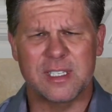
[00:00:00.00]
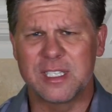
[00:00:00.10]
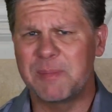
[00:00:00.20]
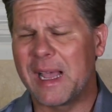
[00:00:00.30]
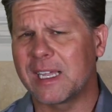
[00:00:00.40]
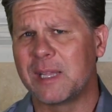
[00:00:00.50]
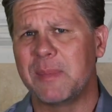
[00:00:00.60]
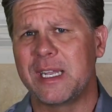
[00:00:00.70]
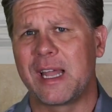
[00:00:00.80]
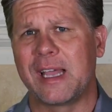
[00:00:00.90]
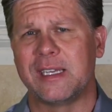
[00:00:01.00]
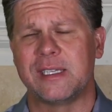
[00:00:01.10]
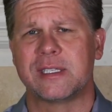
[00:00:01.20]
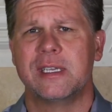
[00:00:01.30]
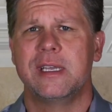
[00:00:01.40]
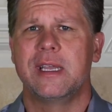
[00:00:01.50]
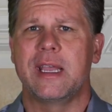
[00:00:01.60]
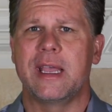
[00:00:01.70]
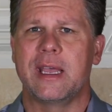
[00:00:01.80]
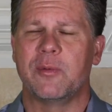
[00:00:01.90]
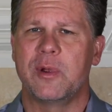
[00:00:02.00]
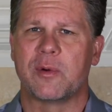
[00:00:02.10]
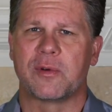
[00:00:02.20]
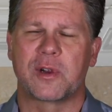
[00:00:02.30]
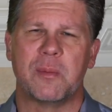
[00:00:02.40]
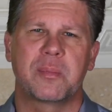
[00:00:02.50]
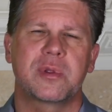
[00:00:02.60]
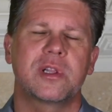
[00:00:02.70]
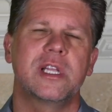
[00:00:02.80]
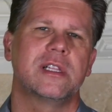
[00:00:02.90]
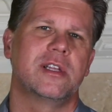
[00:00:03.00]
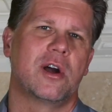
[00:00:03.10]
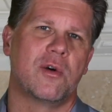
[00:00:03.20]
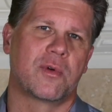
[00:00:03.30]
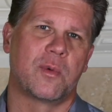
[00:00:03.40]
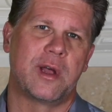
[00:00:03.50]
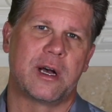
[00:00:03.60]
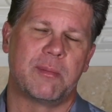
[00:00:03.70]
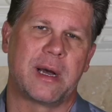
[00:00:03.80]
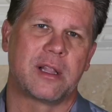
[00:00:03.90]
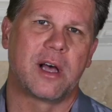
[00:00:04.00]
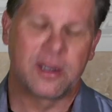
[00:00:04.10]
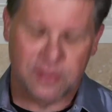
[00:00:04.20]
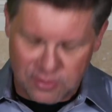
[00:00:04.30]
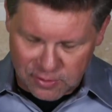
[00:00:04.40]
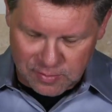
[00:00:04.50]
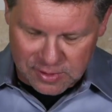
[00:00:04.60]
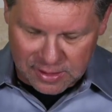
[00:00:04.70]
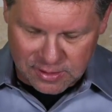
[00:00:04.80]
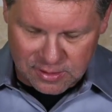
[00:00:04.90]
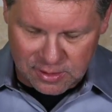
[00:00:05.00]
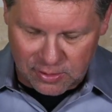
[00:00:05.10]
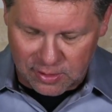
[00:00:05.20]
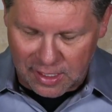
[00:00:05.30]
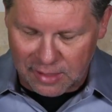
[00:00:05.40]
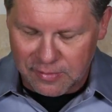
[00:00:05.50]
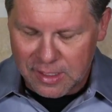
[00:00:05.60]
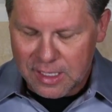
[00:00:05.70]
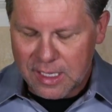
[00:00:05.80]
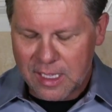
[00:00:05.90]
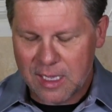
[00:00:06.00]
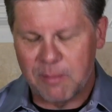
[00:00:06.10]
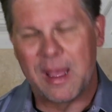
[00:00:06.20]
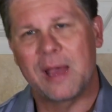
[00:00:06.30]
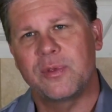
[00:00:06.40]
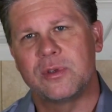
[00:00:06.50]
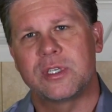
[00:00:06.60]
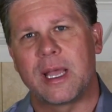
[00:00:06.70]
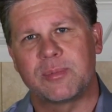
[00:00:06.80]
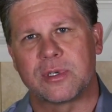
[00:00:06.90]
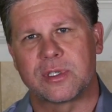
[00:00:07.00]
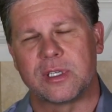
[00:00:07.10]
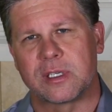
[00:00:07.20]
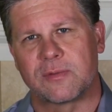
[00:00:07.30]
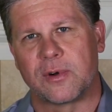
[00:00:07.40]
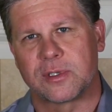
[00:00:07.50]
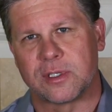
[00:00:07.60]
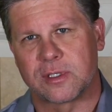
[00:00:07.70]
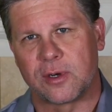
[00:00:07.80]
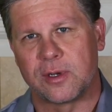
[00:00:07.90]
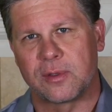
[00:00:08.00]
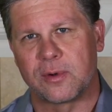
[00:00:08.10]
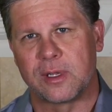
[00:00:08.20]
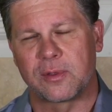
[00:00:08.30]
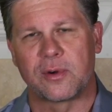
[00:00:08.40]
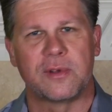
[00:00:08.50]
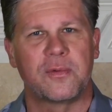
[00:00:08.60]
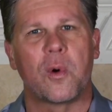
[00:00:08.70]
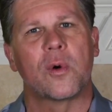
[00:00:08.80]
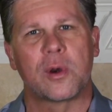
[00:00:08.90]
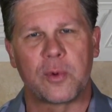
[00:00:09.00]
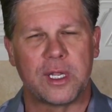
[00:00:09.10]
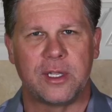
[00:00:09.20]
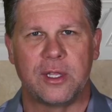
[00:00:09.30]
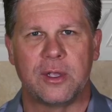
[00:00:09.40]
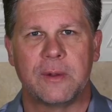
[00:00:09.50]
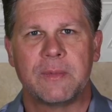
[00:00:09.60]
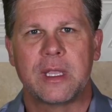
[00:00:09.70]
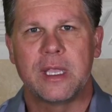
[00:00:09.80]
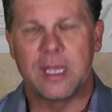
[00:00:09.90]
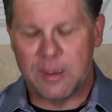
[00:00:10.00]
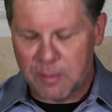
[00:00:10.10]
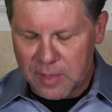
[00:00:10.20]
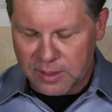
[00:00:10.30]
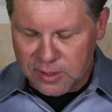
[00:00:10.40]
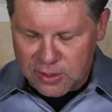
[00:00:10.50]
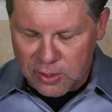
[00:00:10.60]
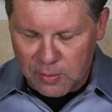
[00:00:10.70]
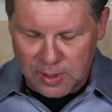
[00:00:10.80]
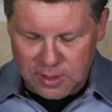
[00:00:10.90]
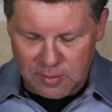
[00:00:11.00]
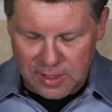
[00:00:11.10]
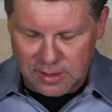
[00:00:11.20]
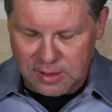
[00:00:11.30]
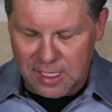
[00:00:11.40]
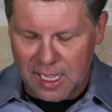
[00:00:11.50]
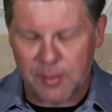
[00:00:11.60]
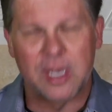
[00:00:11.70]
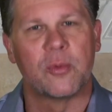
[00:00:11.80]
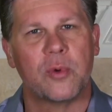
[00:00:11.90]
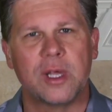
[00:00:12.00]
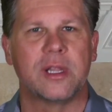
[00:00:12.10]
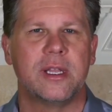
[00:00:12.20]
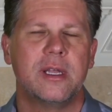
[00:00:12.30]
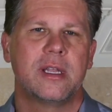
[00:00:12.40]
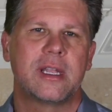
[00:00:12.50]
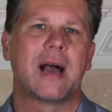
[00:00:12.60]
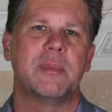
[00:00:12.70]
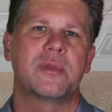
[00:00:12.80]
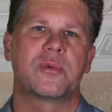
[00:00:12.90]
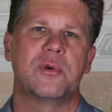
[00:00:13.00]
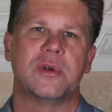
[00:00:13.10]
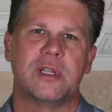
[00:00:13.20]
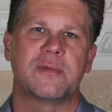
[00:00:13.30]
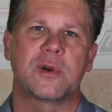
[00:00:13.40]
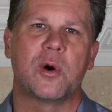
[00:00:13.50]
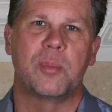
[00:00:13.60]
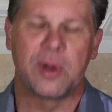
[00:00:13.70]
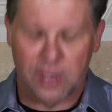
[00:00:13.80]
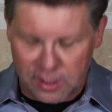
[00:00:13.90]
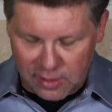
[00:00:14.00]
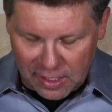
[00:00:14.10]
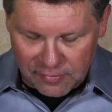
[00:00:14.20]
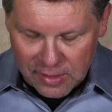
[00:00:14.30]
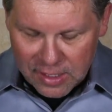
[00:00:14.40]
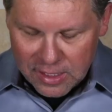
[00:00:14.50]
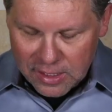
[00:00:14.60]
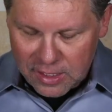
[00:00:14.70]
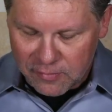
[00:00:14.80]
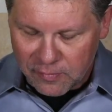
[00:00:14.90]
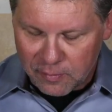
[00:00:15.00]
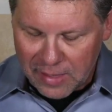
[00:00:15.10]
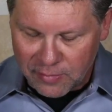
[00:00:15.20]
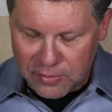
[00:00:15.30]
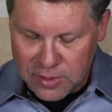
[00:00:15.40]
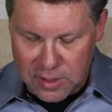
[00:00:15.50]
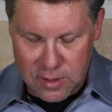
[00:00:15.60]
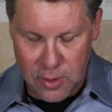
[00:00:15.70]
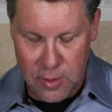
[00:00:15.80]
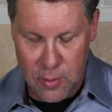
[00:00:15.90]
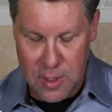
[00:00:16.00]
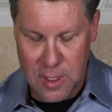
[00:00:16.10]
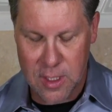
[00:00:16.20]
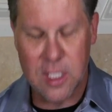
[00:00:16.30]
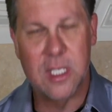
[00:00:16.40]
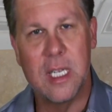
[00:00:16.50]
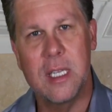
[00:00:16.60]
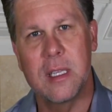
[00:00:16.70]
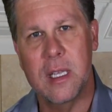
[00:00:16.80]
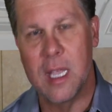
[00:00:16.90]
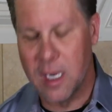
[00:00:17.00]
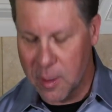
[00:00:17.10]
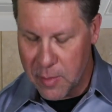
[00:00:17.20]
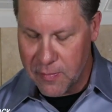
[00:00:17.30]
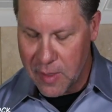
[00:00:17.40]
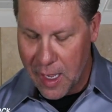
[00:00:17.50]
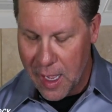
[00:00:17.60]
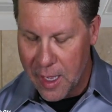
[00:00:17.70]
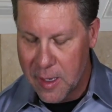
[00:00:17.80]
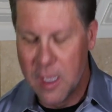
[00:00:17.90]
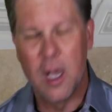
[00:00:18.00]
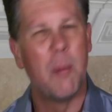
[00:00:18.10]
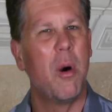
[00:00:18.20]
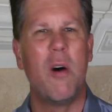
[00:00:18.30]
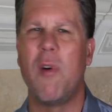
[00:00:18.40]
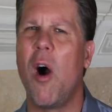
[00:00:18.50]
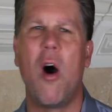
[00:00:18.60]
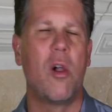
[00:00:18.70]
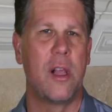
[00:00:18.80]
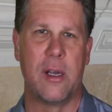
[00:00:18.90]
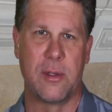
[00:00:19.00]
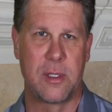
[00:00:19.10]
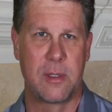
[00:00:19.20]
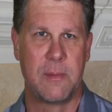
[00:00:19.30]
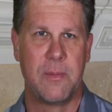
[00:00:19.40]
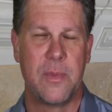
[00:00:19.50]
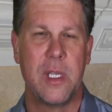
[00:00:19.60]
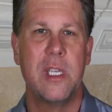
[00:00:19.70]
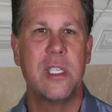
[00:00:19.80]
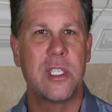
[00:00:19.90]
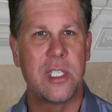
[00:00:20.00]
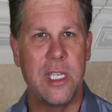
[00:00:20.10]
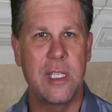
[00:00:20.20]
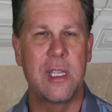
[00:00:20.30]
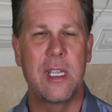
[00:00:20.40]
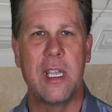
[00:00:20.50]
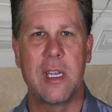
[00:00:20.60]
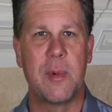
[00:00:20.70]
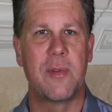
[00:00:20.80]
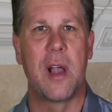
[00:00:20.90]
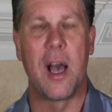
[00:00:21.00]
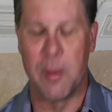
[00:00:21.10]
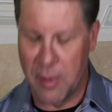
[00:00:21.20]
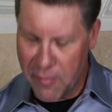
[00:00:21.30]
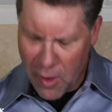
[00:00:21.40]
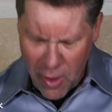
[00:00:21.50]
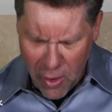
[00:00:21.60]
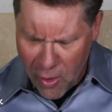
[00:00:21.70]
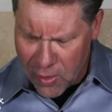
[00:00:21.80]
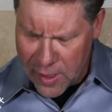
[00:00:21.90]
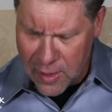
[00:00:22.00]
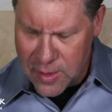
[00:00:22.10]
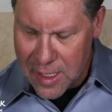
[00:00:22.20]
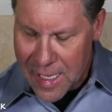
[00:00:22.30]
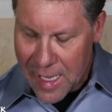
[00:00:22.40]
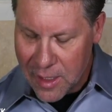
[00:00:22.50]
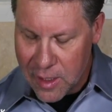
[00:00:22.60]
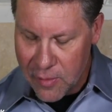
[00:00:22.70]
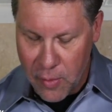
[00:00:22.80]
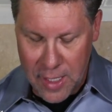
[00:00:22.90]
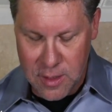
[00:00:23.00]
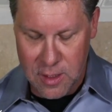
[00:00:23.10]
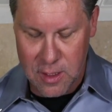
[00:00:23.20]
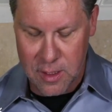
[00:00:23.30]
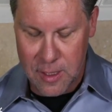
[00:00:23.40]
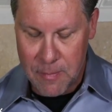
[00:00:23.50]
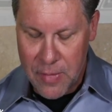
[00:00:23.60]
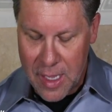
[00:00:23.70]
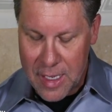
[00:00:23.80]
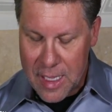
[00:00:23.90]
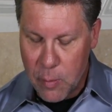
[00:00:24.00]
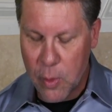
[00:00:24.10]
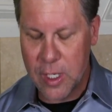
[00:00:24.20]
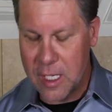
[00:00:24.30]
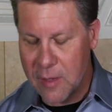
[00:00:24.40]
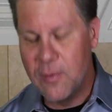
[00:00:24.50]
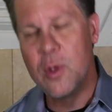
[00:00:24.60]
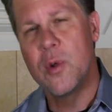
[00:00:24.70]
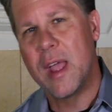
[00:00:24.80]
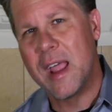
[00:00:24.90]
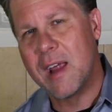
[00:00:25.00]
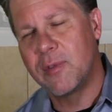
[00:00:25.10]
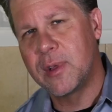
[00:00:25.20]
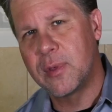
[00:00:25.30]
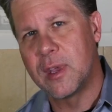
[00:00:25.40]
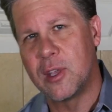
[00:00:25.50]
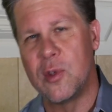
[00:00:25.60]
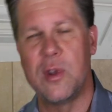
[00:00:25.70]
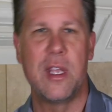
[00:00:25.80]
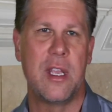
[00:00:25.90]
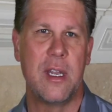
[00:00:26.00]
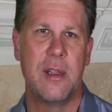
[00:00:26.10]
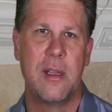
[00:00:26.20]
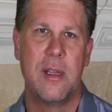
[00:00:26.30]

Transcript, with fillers: This is back in the mid 90s, and we were completely overwhelmed by a lot of circumstances in our life in Matthew chapter 6, verses 33 and 34. I want to read to you. It meant so much to me at the time, and it really got me through a difficult period in life. In Matthew 6 33, it says, Seek the kingdom of God above all else. Seek the kingdom of God above all else and live righteously, and He will give you everything you need.